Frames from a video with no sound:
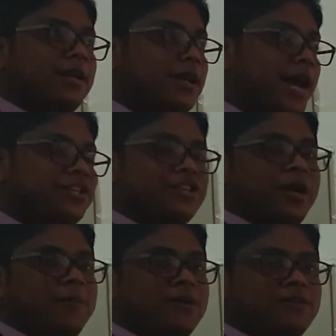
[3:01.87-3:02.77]
large
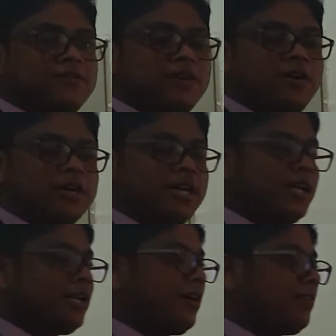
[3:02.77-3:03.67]
number of
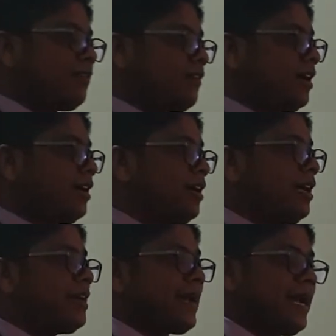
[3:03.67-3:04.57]
quantity of
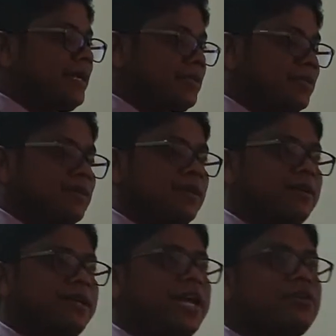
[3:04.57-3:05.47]
tires
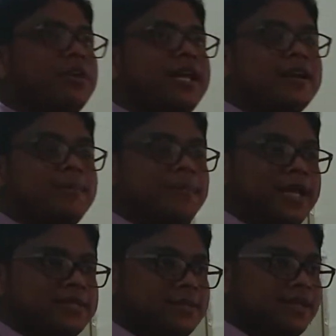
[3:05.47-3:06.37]
day to day
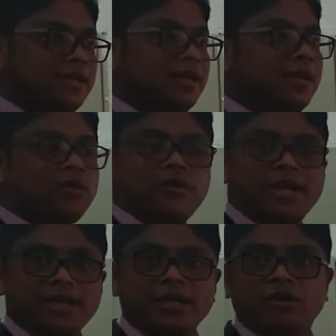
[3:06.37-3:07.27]
replace in
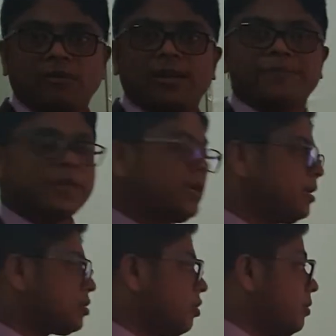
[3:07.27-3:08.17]
Kuwait economy.
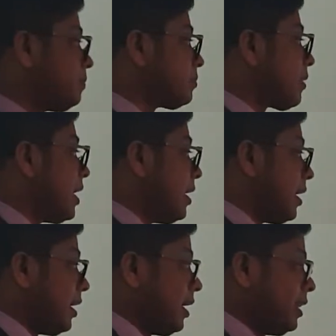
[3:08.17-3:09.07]
So
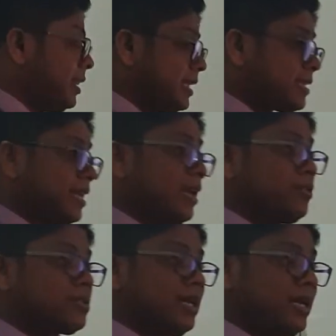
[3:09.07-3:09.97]
this
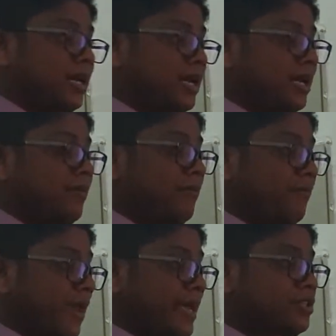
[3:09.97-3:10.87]
gives
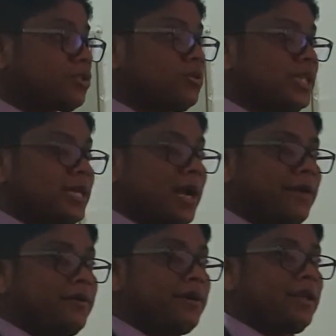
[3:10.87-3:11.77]
waste to the
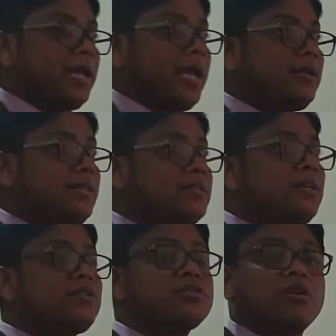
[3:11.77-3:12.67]
country, and this
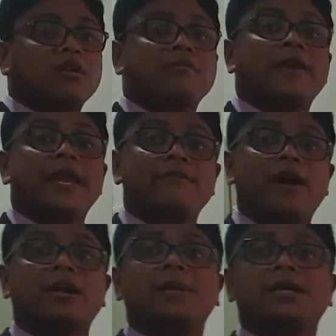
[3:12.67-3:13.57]
gives a lot of
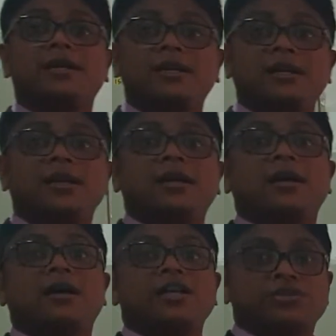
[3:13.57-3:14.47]
environmental
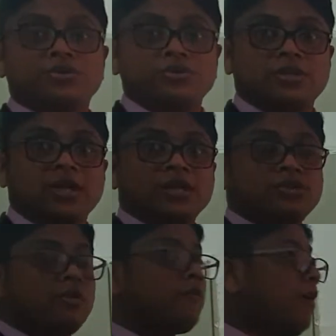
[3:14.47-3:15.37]
issues.
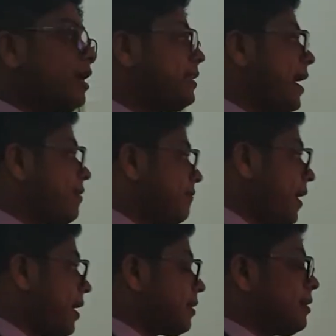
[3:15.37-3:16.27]
To avoid that
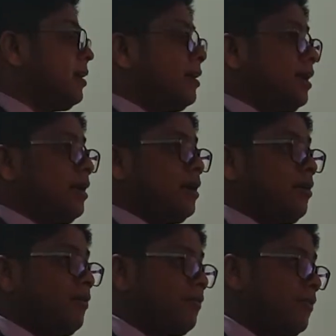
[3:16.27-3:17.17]
fact
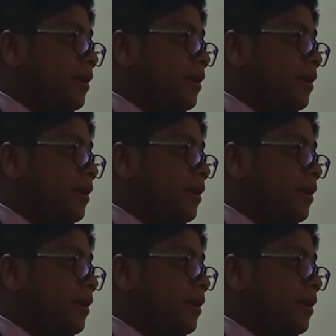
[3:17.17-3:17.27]
of